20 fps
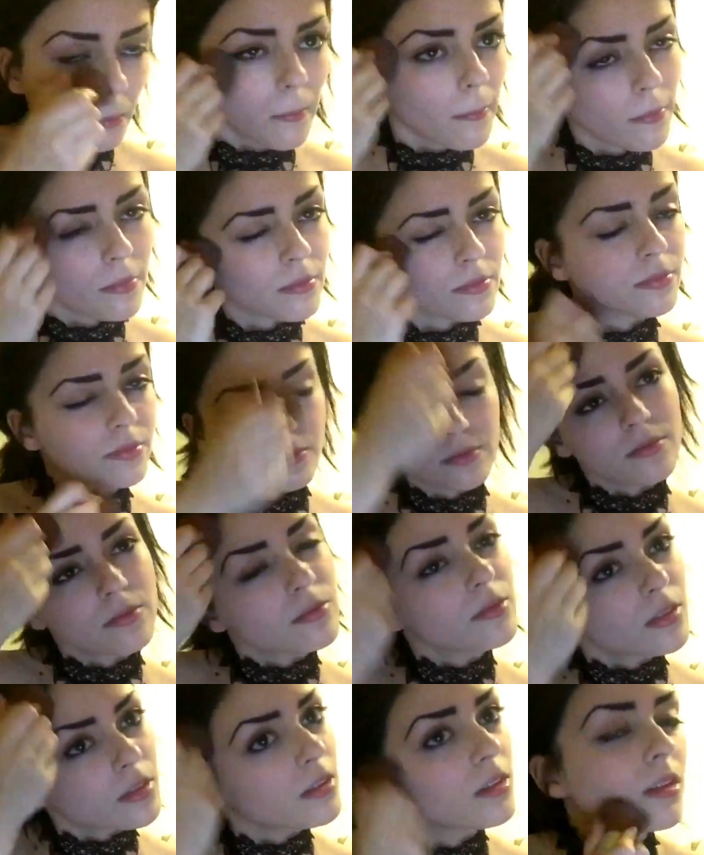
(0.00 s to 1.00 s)
Um,
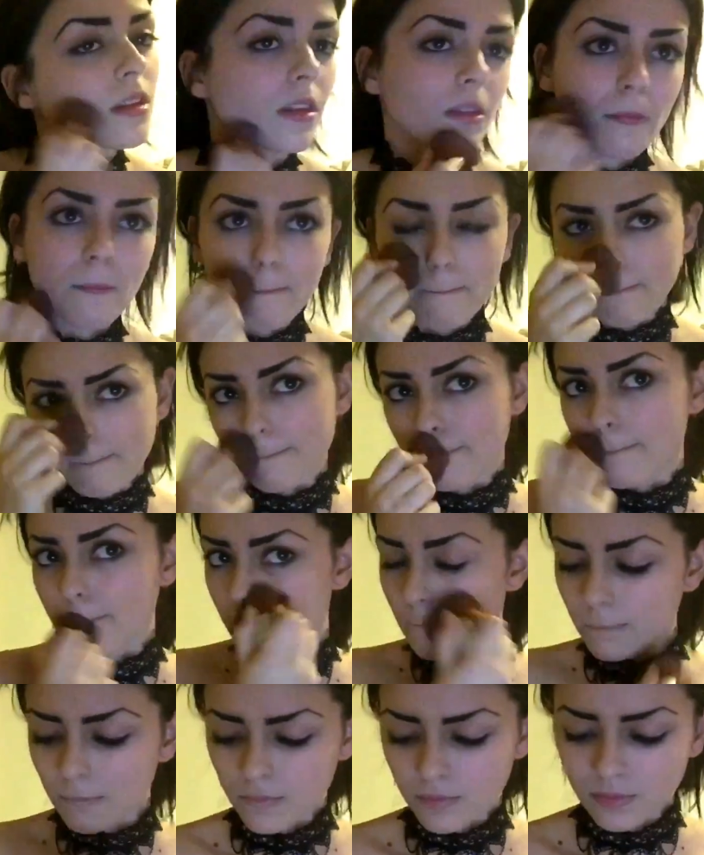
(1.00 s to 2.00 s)
but this is just
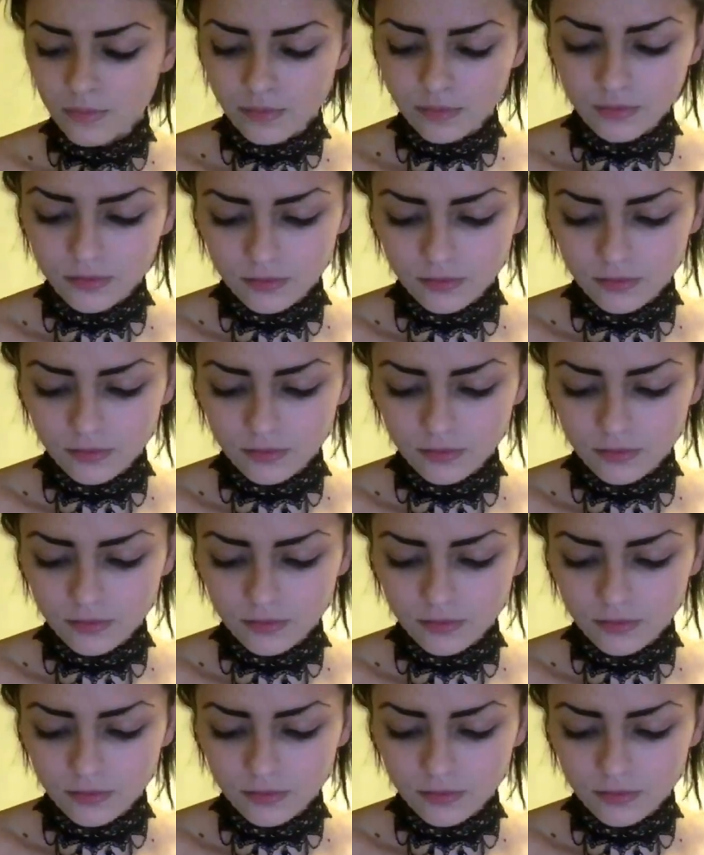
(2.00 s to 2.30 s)
to